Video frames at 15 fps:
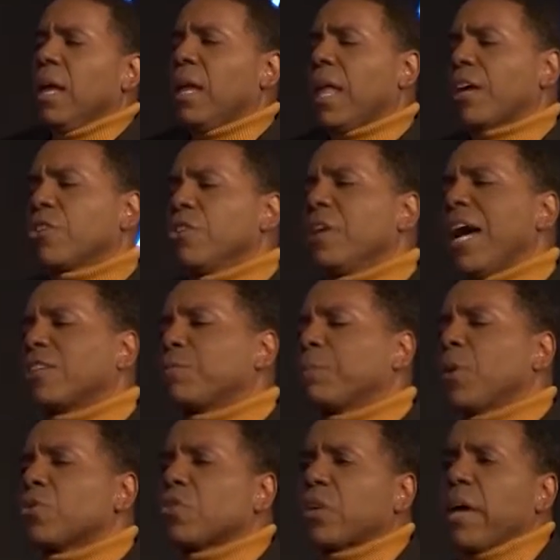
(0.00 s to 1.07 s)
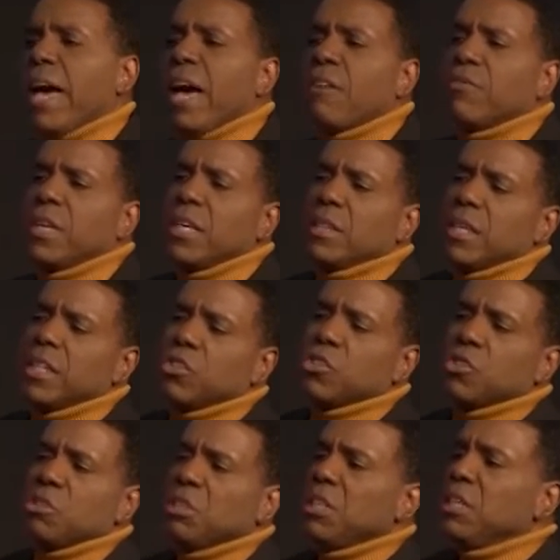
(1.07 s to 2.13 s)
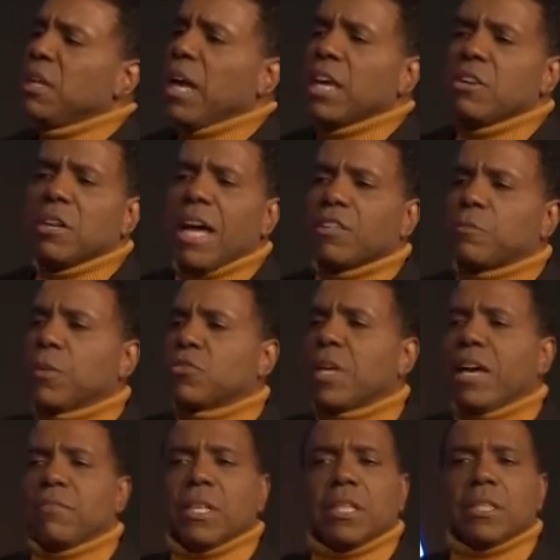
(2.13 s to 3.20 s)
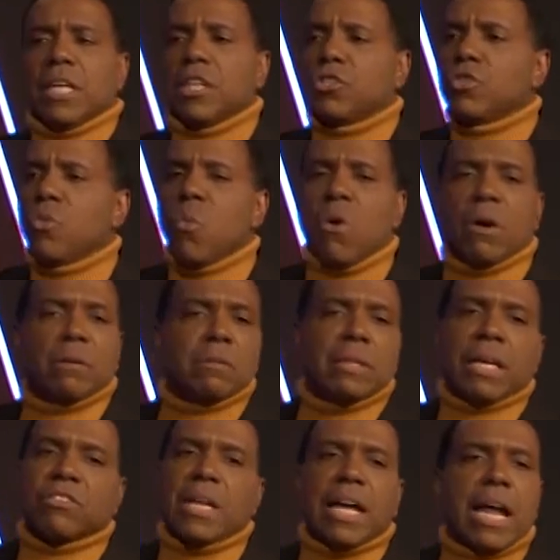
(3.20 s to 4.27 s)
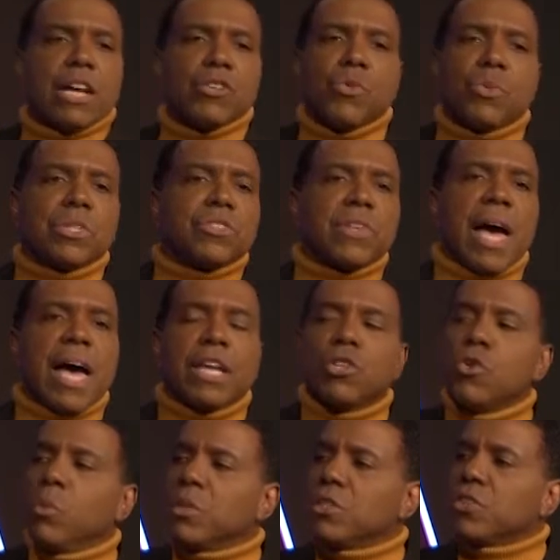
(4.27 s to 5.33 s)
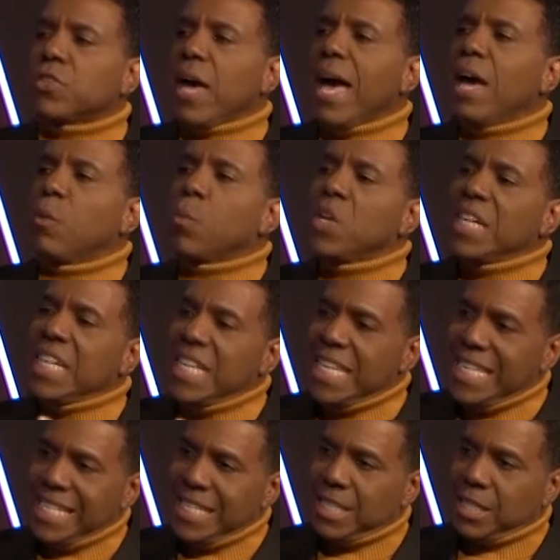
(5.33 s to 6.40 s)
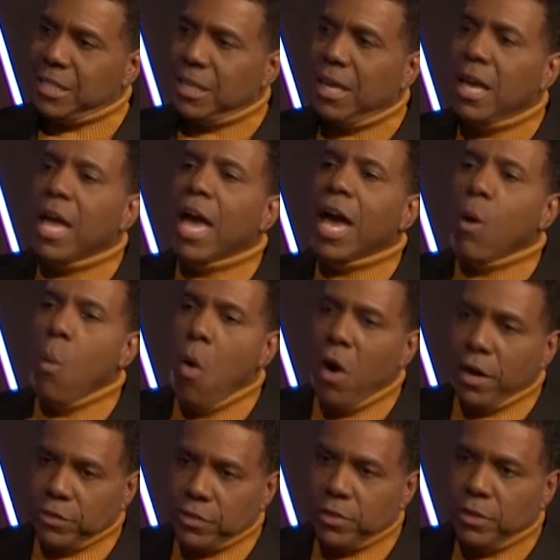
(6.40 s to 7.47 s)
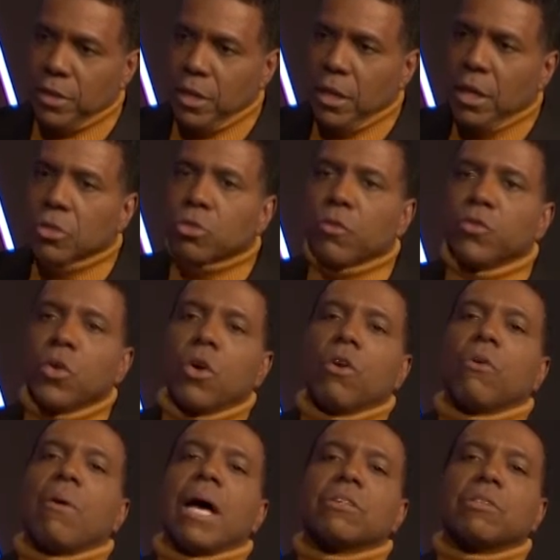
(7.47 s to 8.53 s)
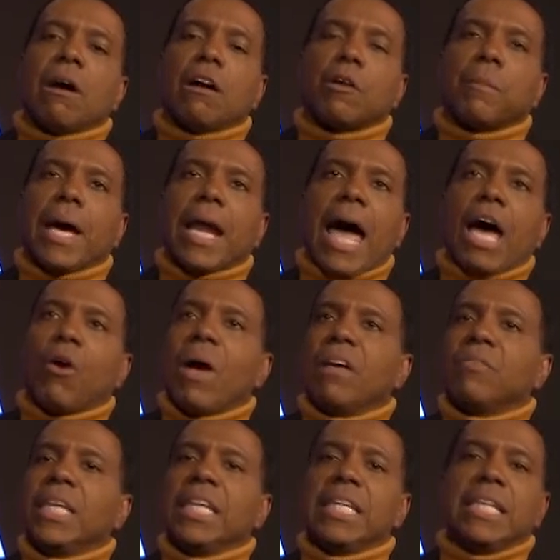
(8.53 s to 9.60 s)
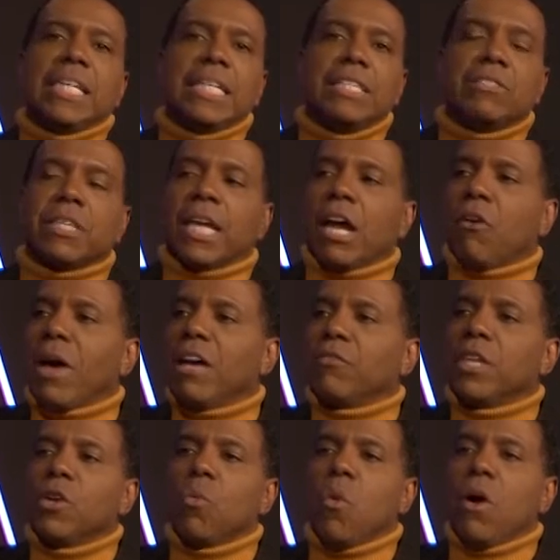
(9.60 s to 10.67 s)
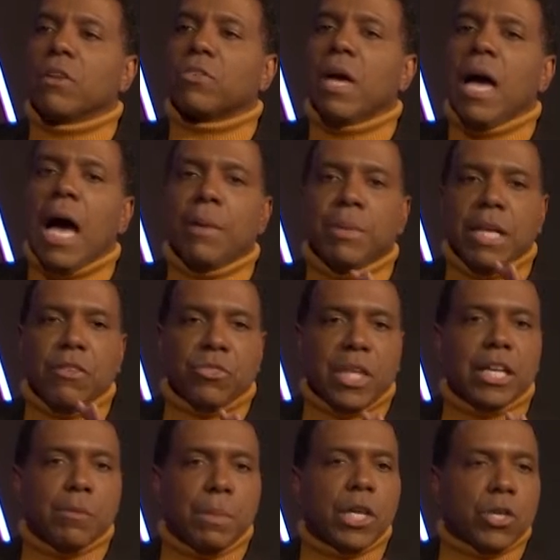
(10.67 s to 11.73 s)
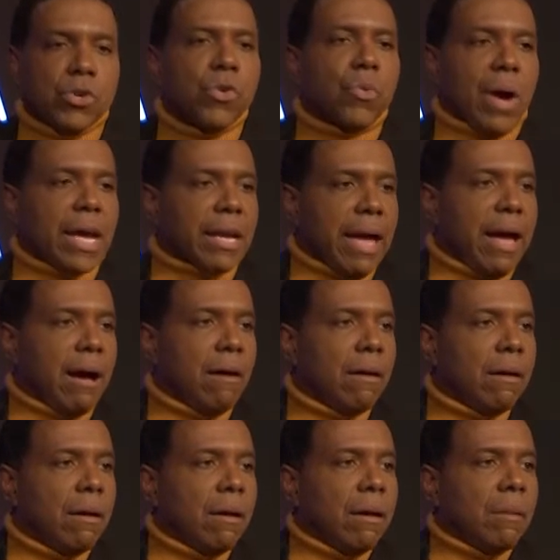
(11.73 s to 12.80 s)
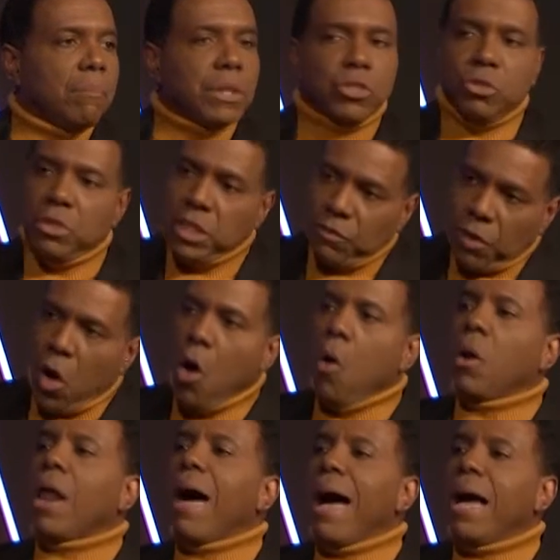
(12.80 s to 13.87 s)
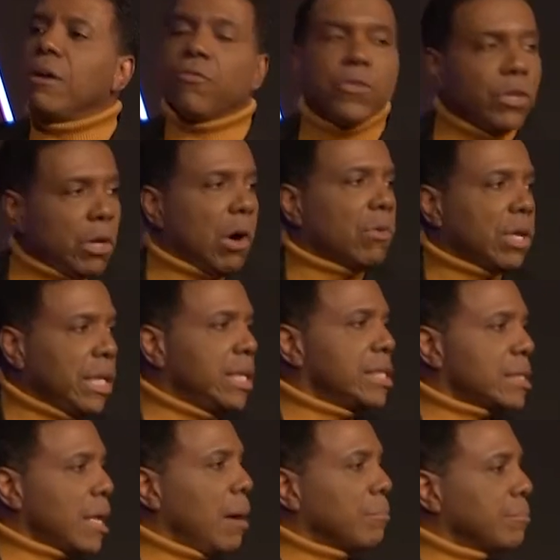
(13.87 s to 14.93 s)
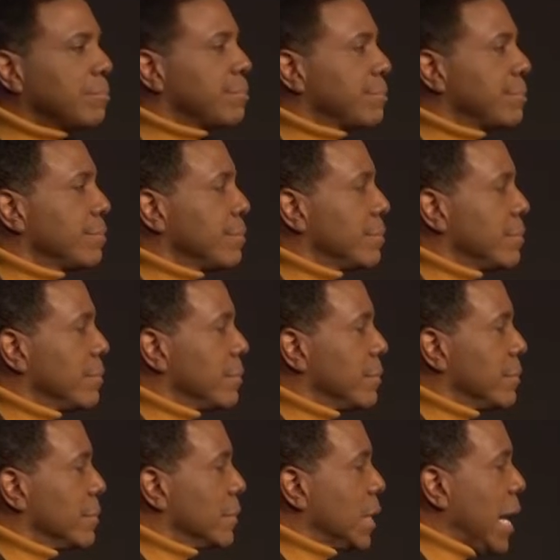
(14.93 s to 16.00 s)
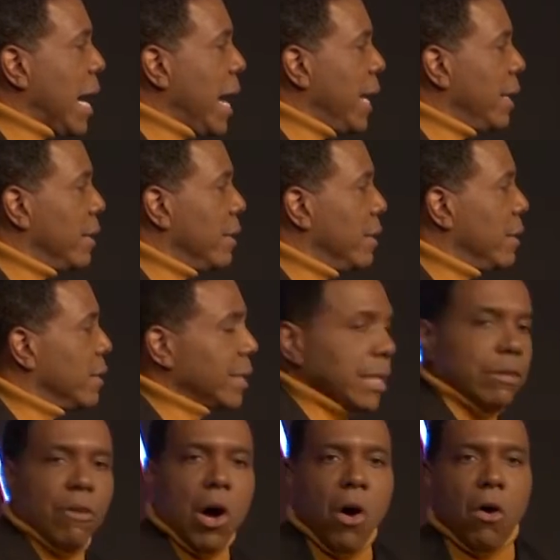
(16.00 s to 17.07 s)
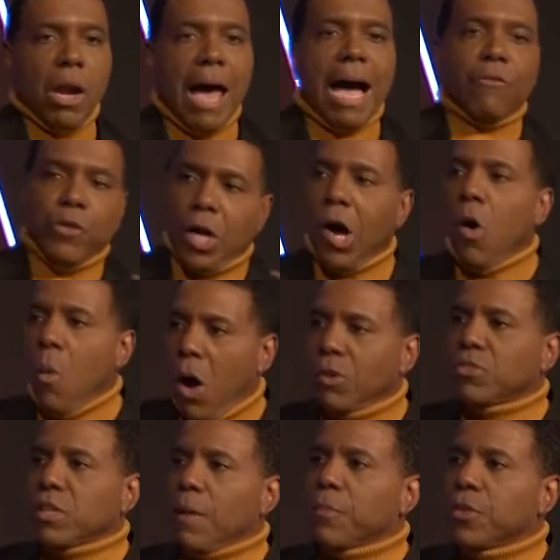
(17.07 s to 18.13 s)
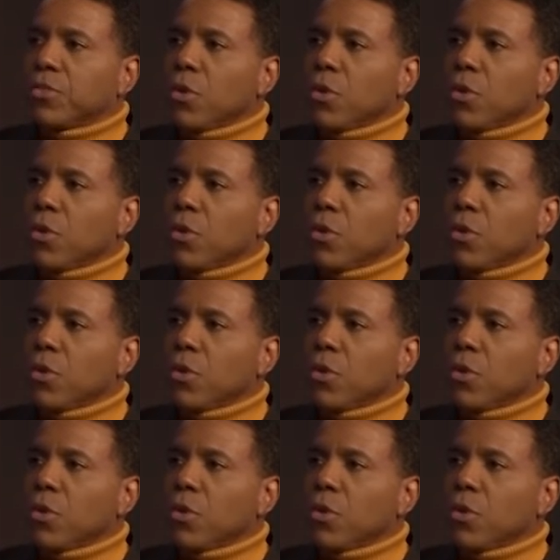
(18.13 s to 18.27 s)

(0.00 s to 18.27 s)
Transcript: Like, you're not supposed to have anything that you need, and you're not supposed to have anything that you want. That's not how you were designed. You were designed with needs and wants. So if you go around talking about, I don't have any needs and I don't have any wants, I mean, everything could be cool right now, but you live a whole life, you're going to need something. All right? You live a whole life, you're going to want something.